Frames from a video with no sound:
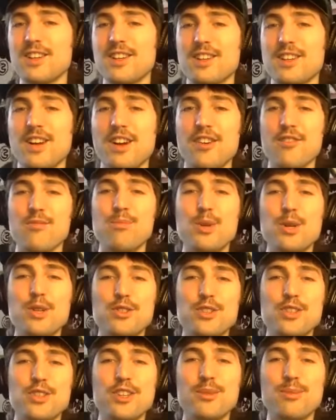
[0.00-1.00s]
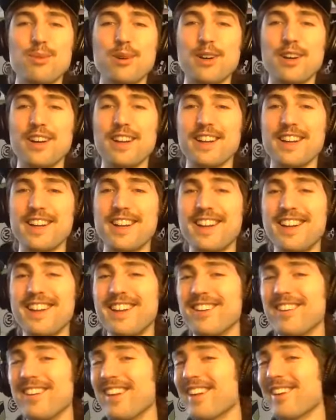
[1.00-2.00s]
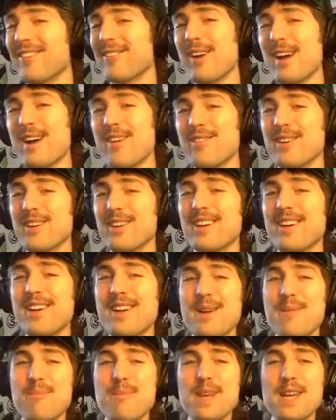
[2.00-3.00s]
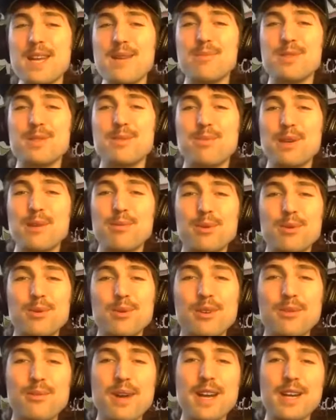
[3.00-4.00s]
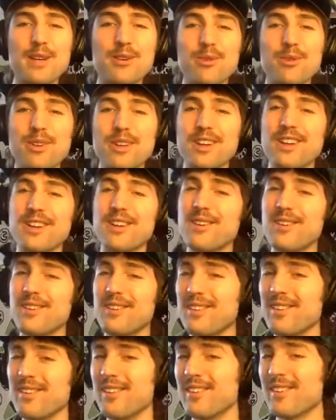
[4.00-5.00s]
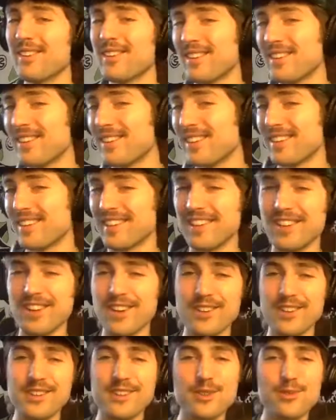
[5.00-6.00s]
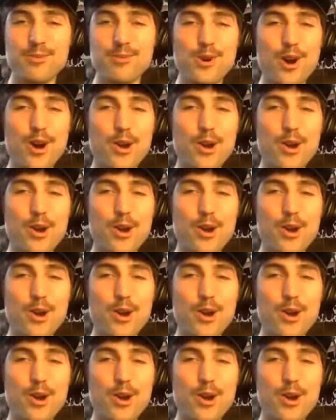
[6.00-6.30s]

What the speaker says: kind of butchered by like whatever memes people want to make with it, or you're more